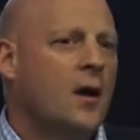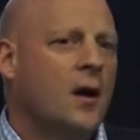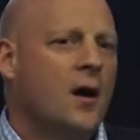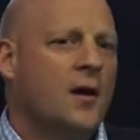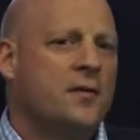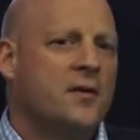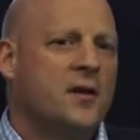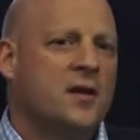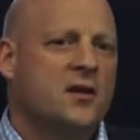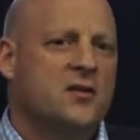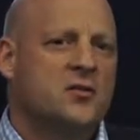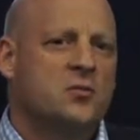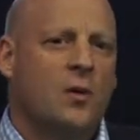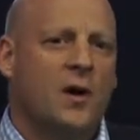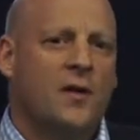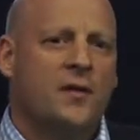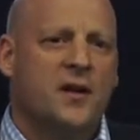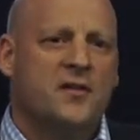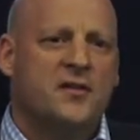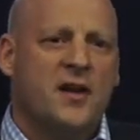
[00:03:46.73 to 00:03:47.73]
I think it's
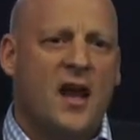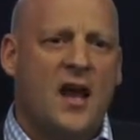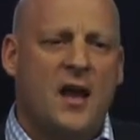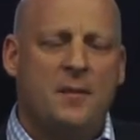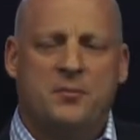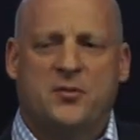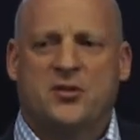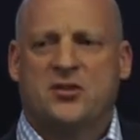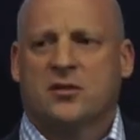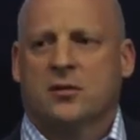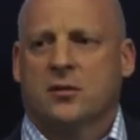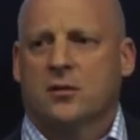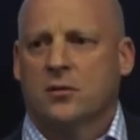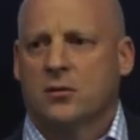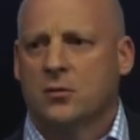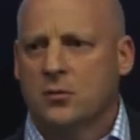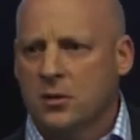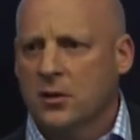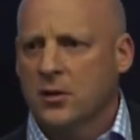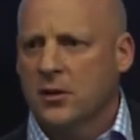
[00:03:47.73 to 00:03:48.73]
one that's
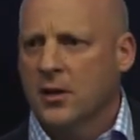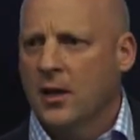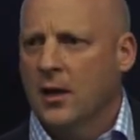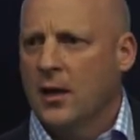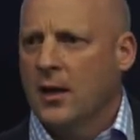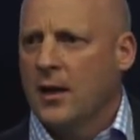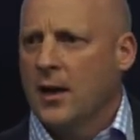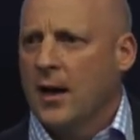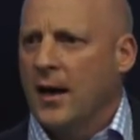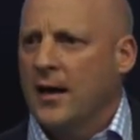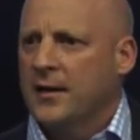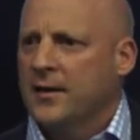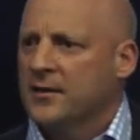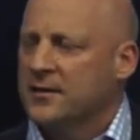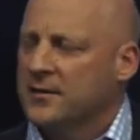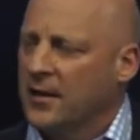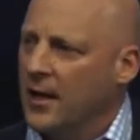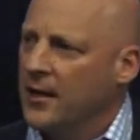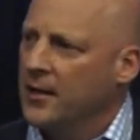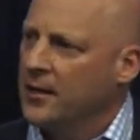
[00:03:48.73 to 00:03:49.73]
absolutely
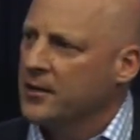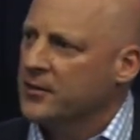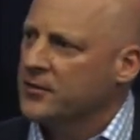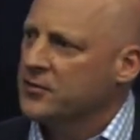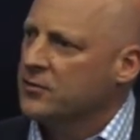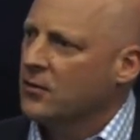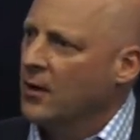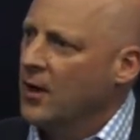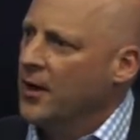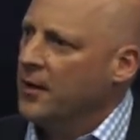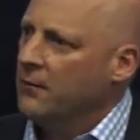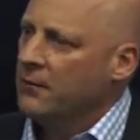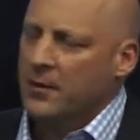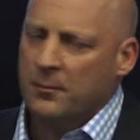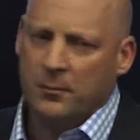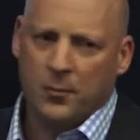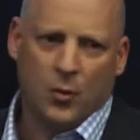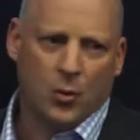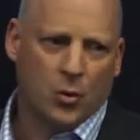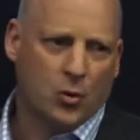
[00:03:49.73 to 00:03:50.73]
underdone in Australia at a
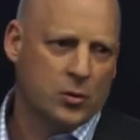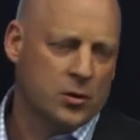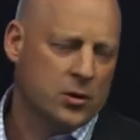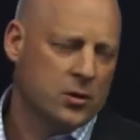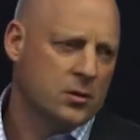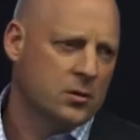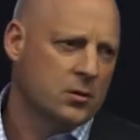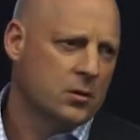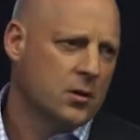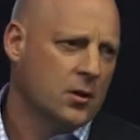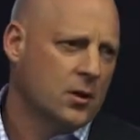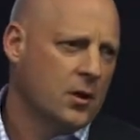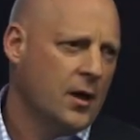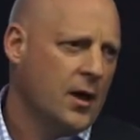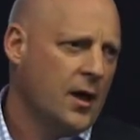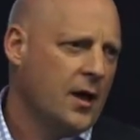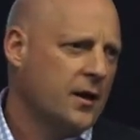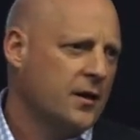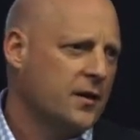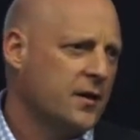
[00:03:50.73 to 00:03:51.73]
board
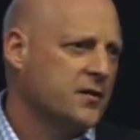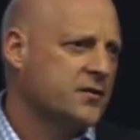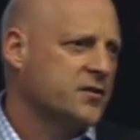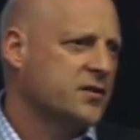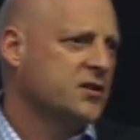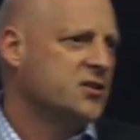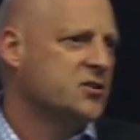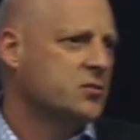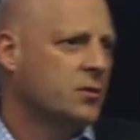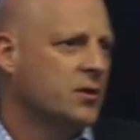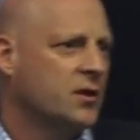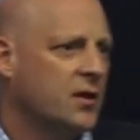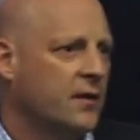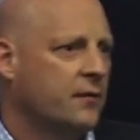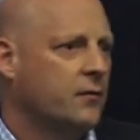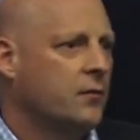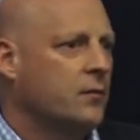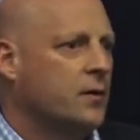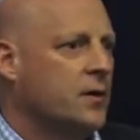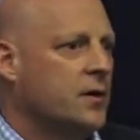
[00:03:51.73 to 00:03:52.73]
and at a C-suite
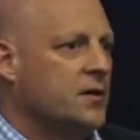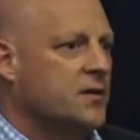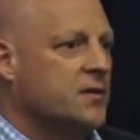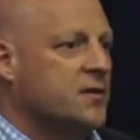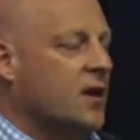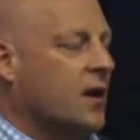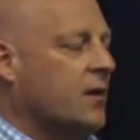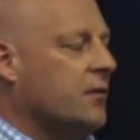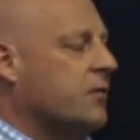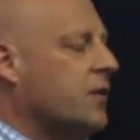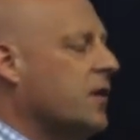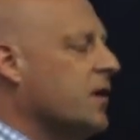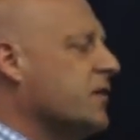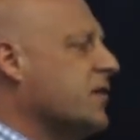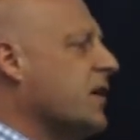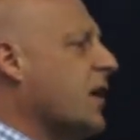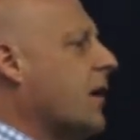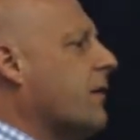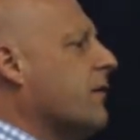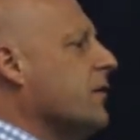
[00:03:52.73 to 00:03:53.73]
level in this country, and it's
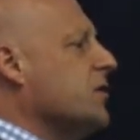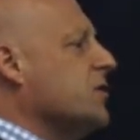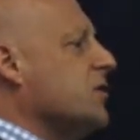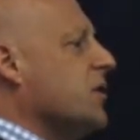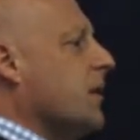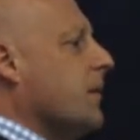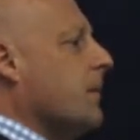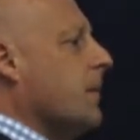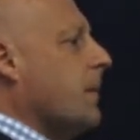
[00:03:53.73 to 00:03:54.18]
courage.